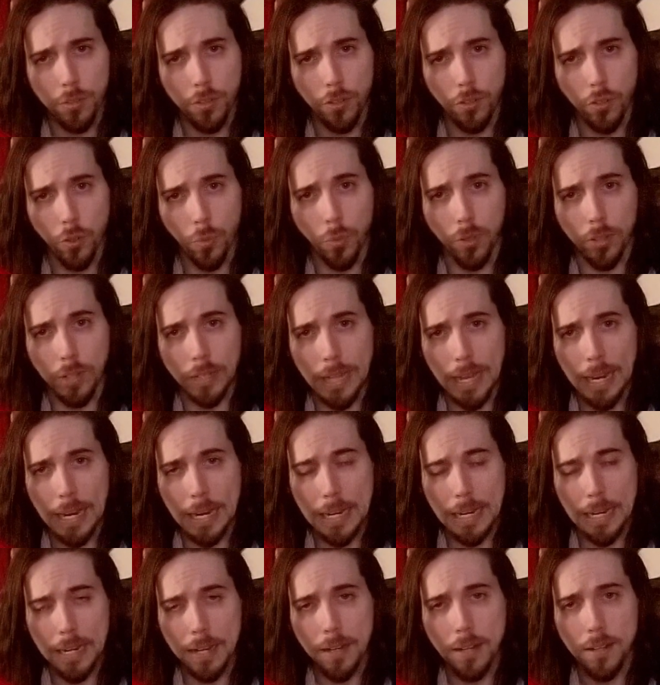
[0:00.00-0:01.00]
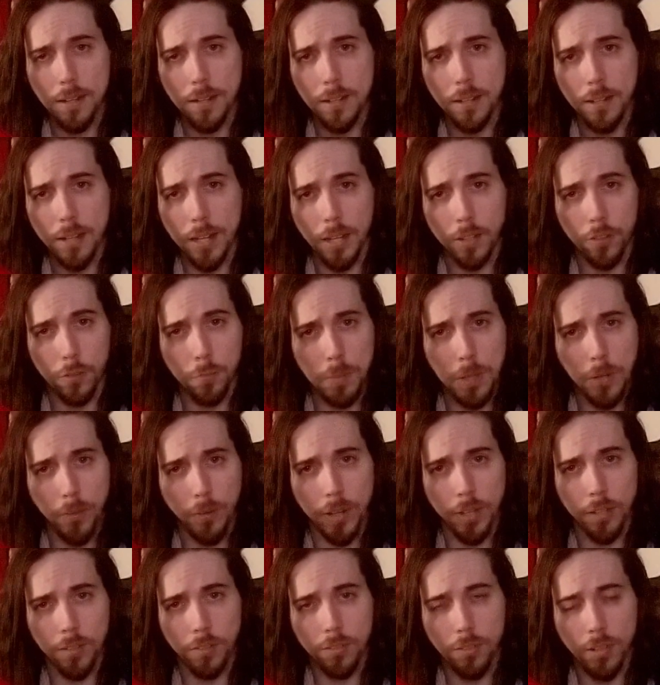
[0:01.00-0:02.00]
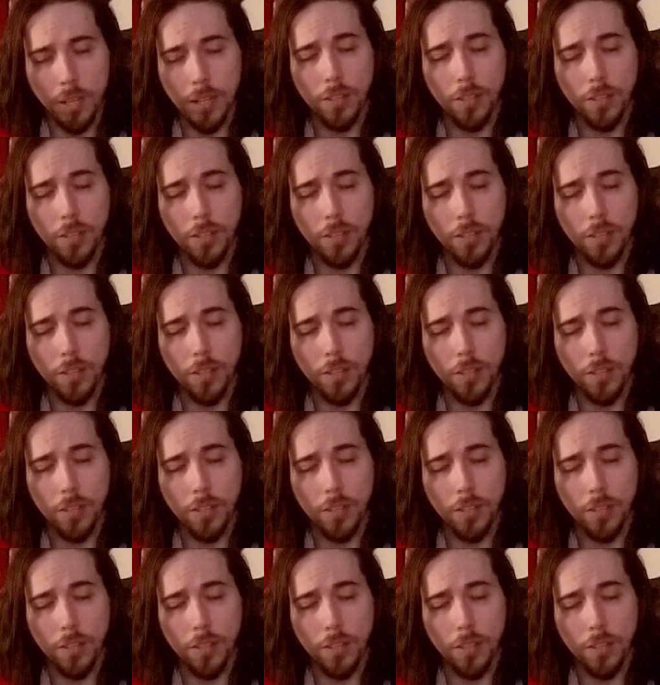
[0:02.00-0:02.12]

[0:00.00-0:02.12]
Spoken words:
you will gain experience,